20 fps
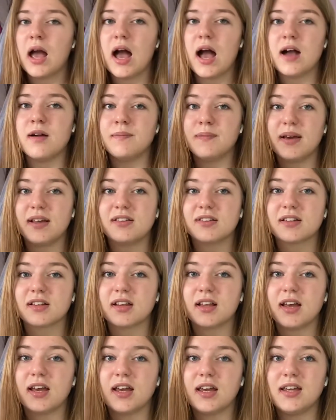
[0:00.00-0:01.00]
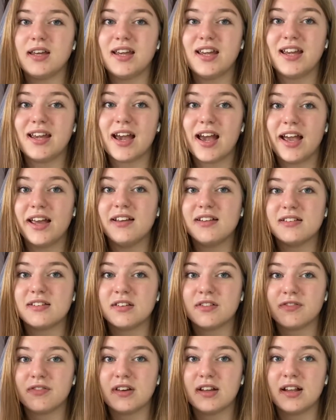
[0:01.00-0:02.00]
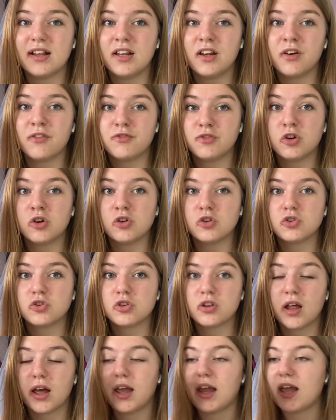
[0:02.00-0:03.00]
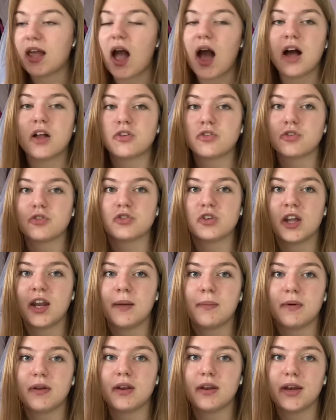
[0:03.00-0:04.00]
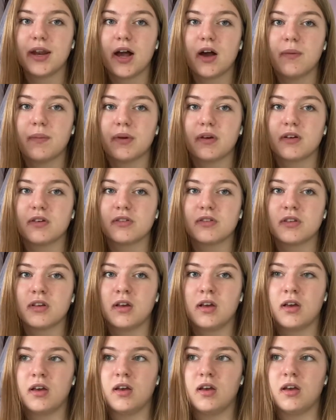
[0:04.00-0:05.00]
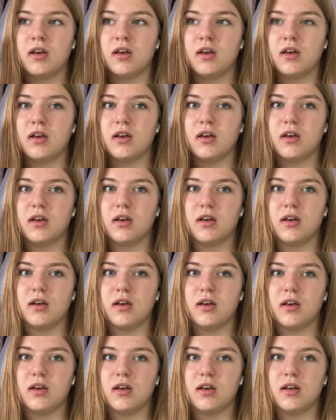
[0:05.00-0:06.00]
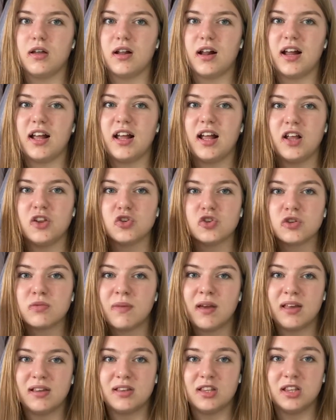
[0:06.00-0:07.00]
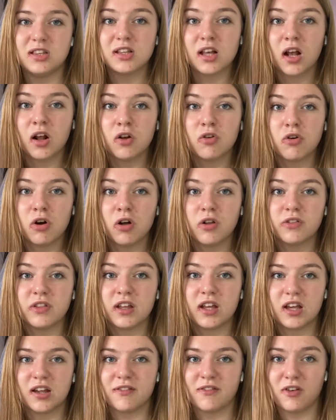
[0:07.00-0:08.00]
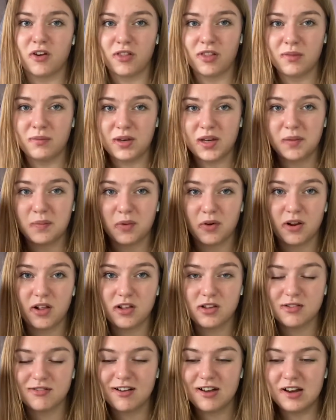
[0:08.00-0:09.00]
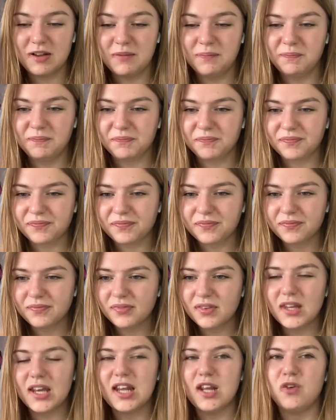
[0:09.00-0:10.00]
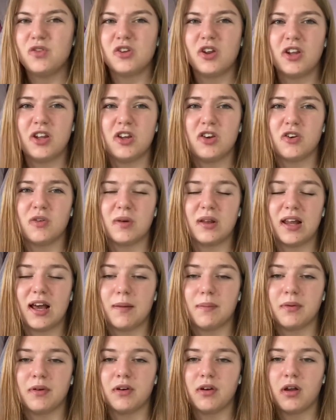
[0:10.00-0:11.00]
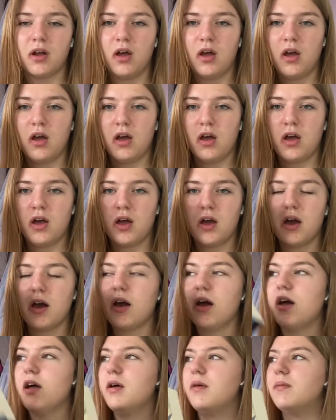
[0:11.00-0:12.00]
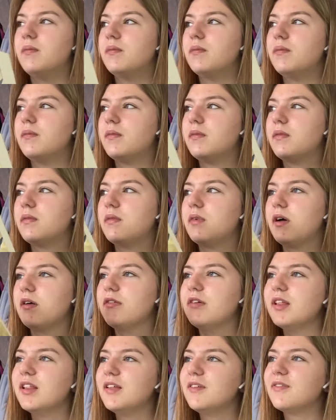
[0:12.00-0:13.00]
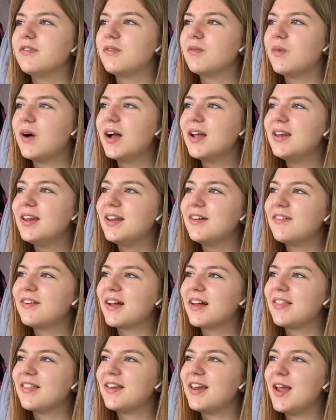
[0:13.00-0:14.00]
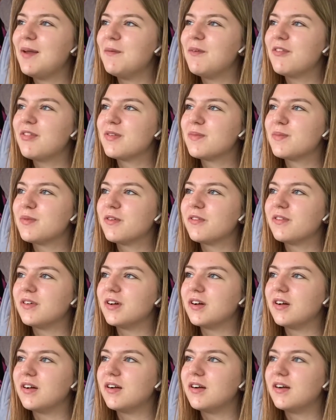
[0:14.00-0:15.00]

and basically he hates the feeling of touch like he can't touch anybody now because like it just makes his skin crawl thinking of all them dead bodies around him It he was only young when it happened um I really, why did I forget the name of the brother?